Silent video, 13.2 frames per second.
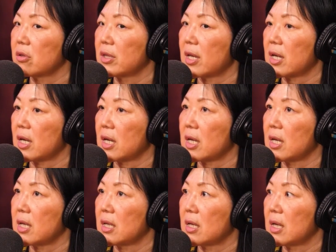that
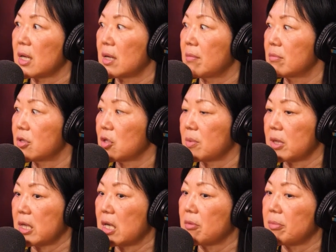I am sober
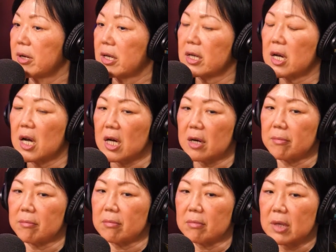now. But
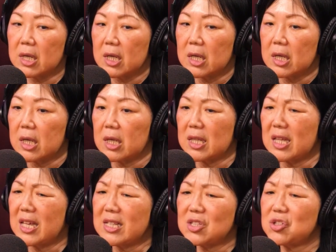
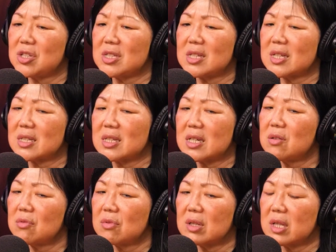it's just, it
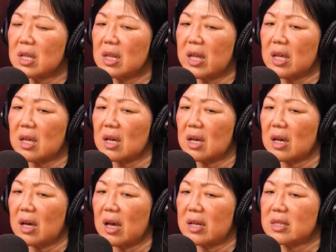didn't really
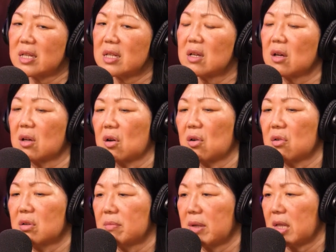it didn't
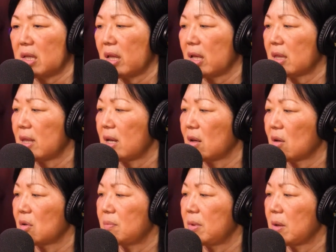occur to me like that
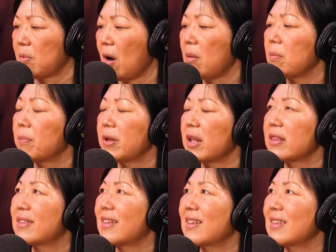it could be a problem.
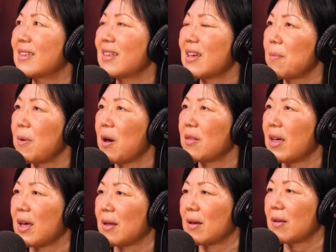But the thing about
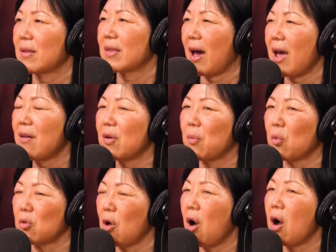I have a
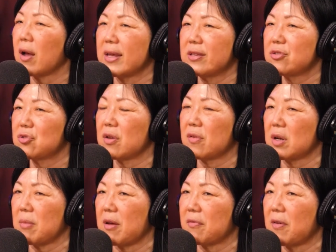long history of it
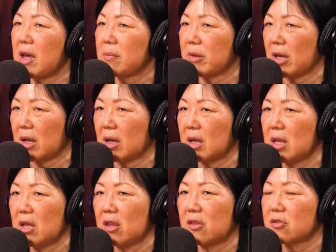in my family.
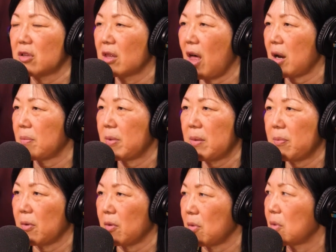There's a lot of
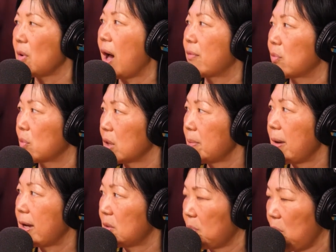people who have really
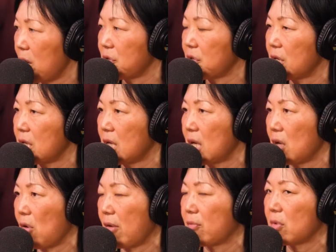bad depression and
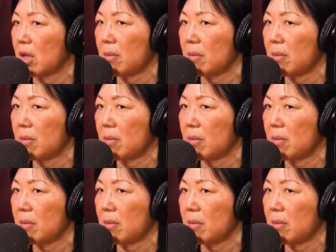who have really